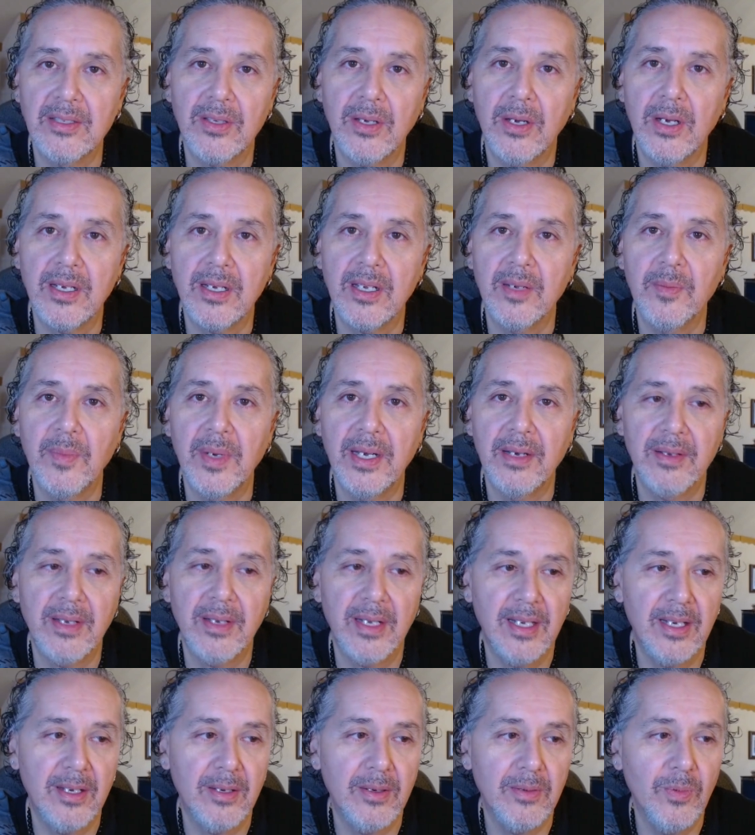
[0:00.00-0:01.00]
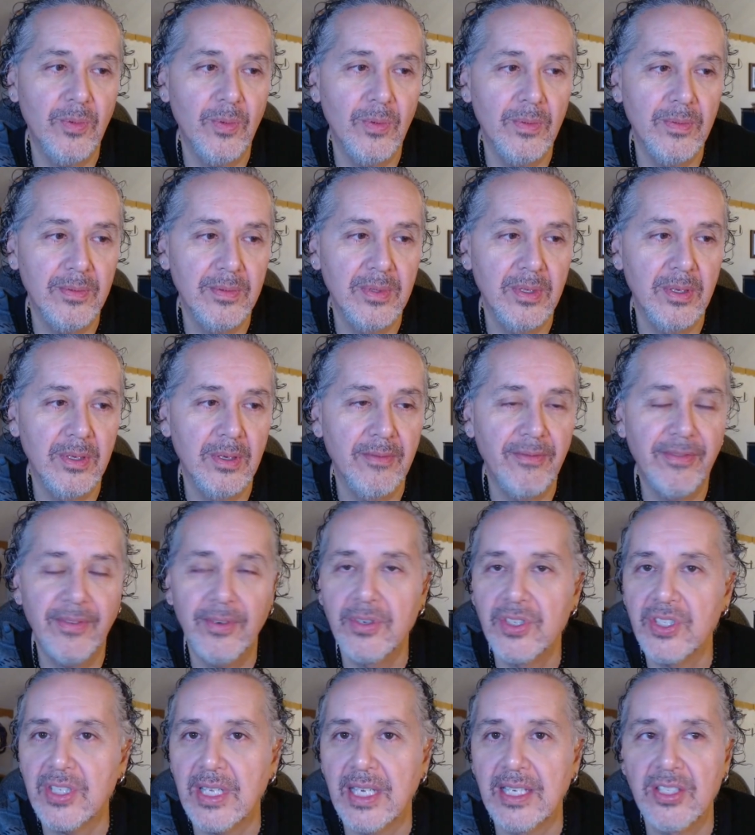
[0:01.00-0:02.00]
talk about how, at
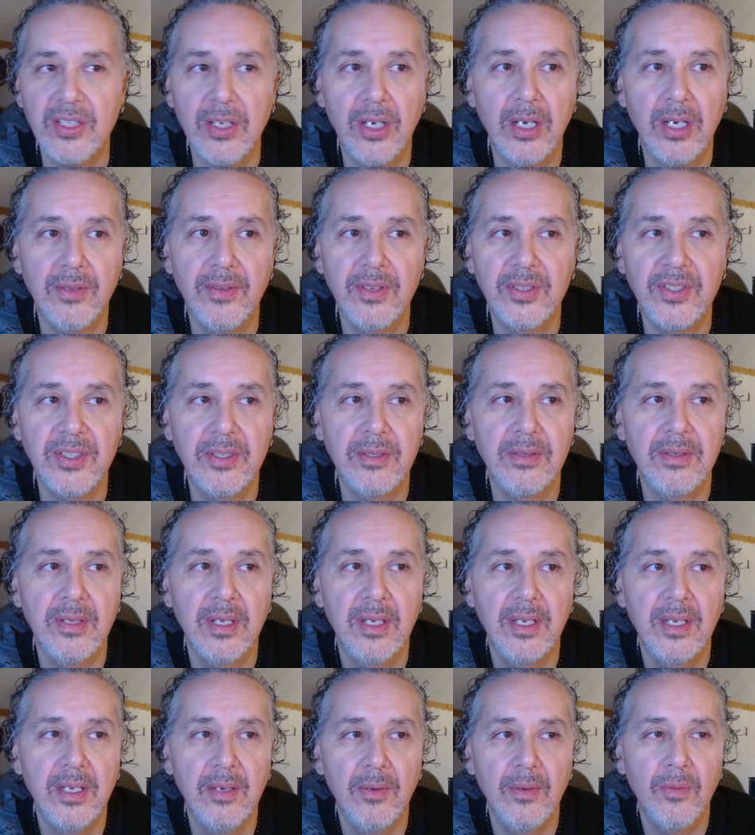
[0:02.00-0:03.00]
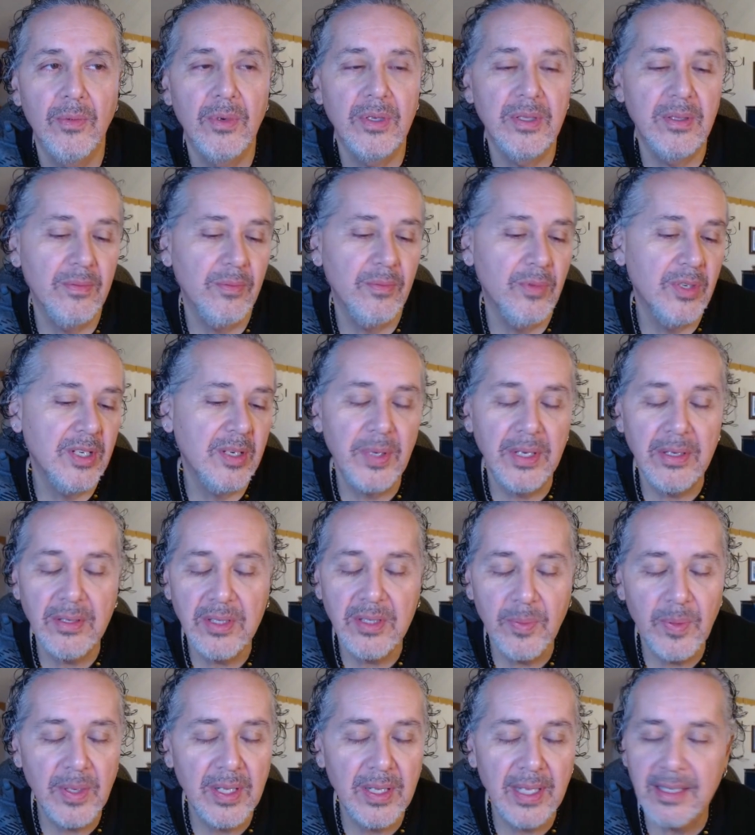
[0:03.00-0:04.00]
first I saw what appeared
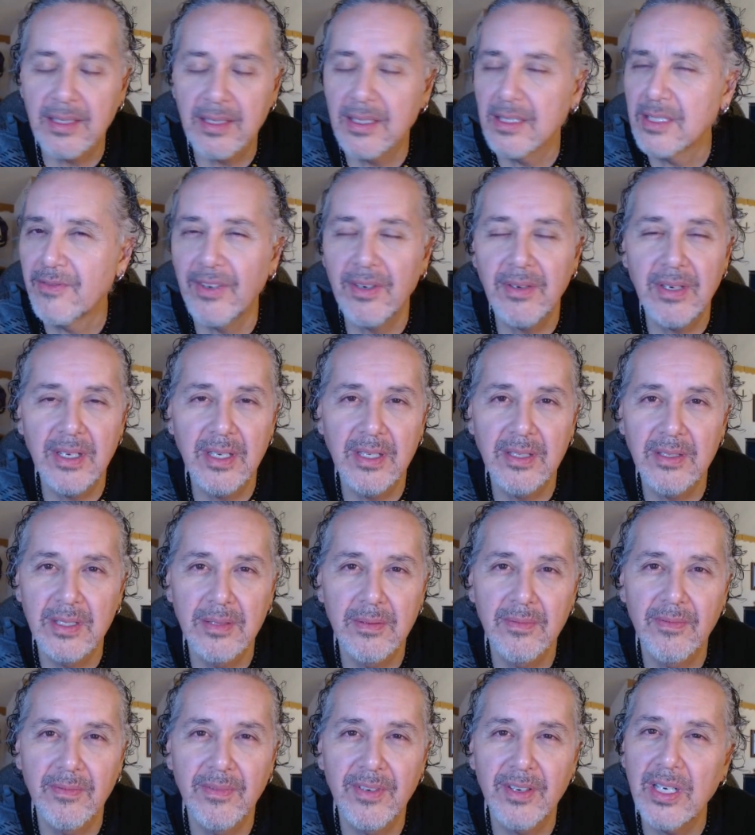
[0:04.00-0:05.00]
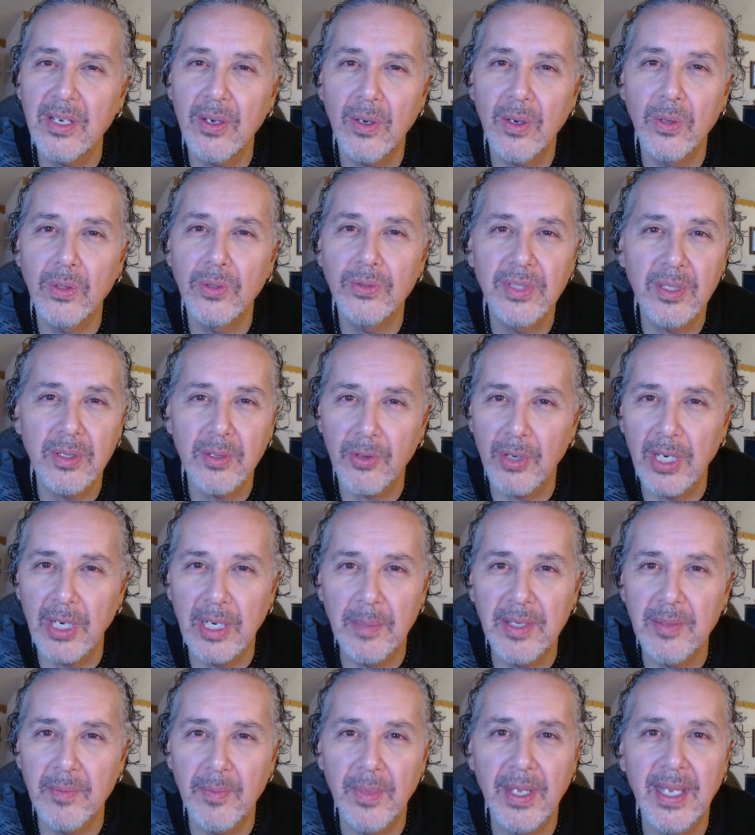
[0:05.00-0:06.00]
to be like this very, very old,
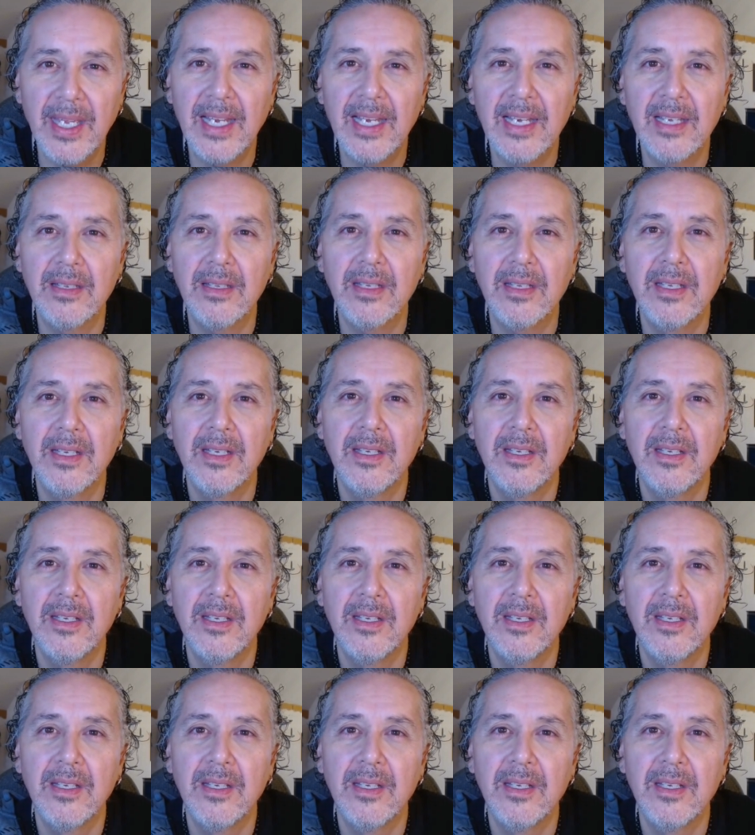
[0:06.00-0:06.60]
decrepit man